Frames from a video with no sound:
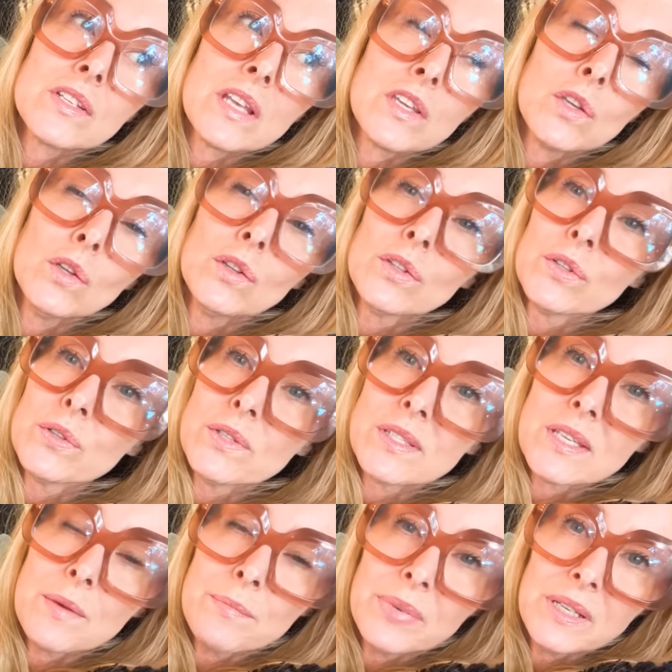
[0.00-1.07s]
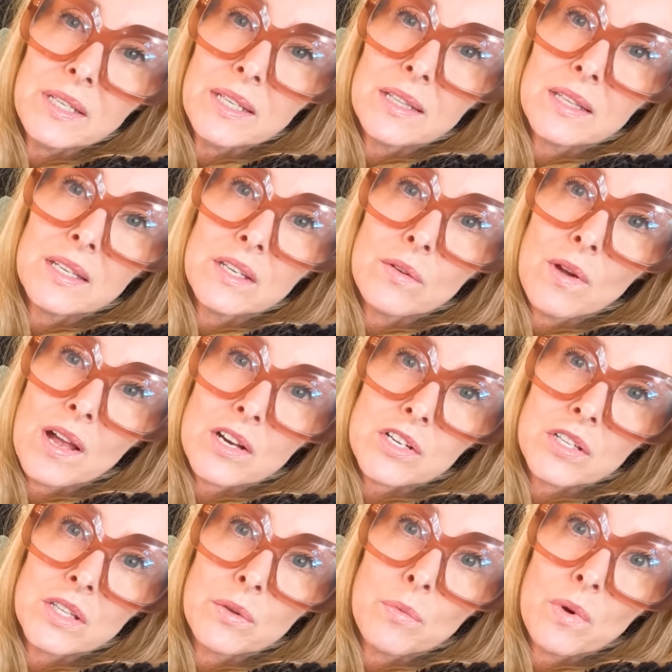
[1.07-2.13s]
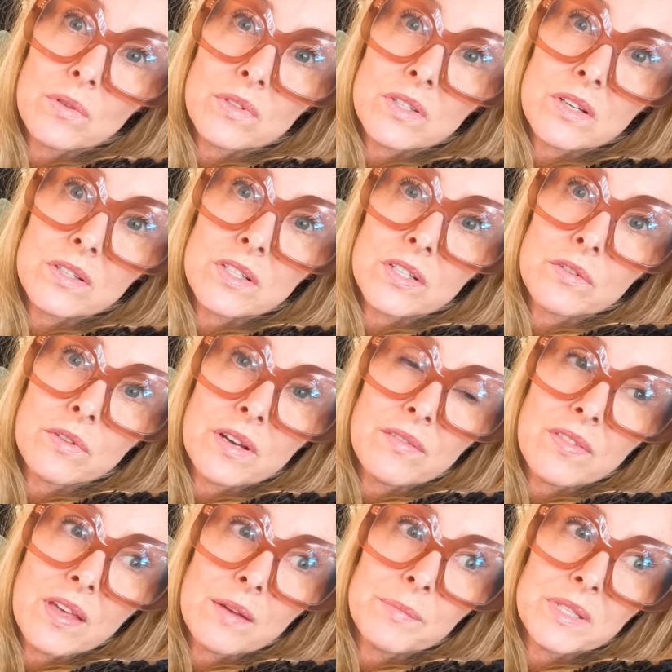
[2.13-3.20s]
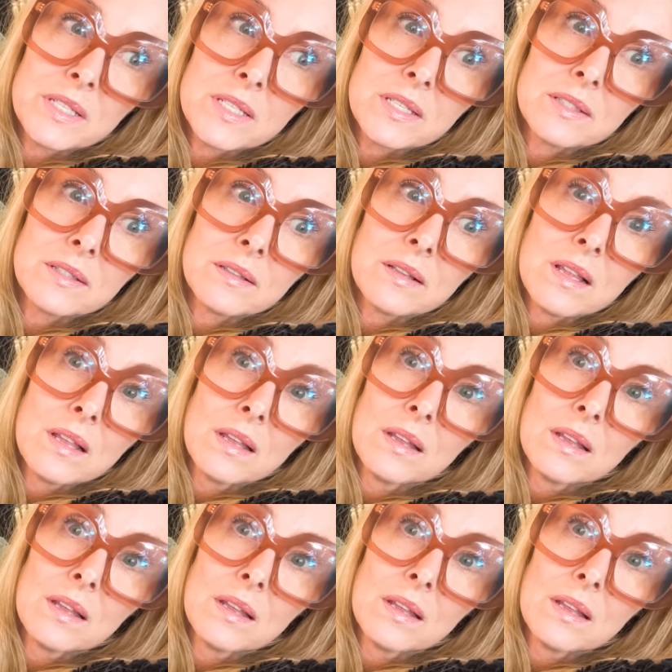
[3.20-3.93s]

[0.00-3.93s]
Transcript: Like you'll lose somebody and then you actually won't start to grieve them until